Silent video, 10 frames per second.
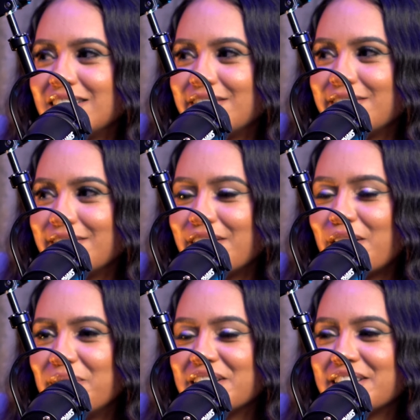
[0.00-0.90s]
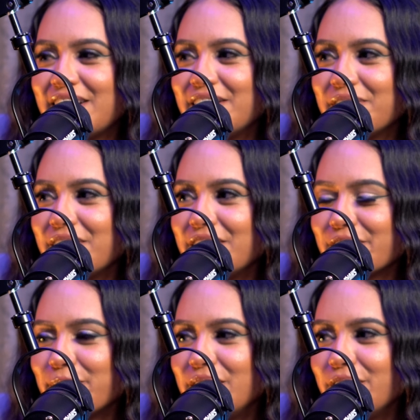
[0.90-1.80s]
Nah, I feel it. I'm excited for it. It's
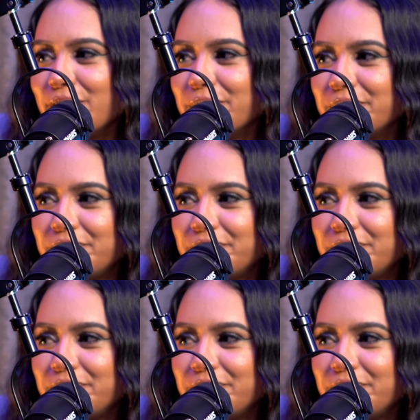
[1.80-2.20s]
going to be dope.